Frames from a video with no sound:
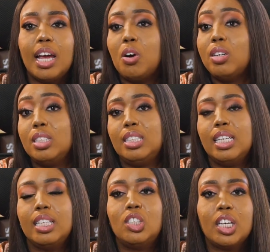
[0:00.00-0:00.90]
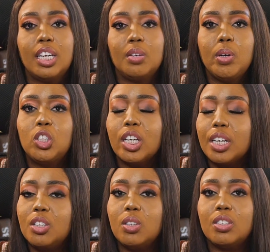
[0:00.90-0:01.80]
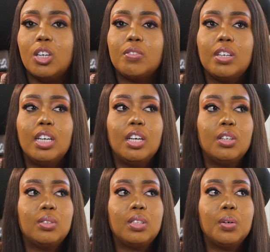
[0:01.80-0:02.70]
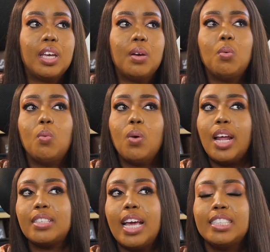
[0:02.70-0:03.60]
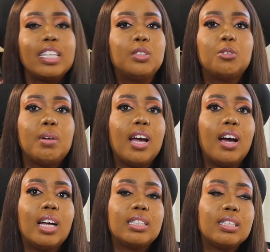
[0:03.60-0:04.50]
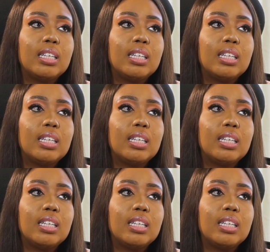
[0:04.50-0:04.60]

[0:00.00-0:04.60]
I call it the daily check-in. When you check in yourself, you say, okay, what has entered into my heart?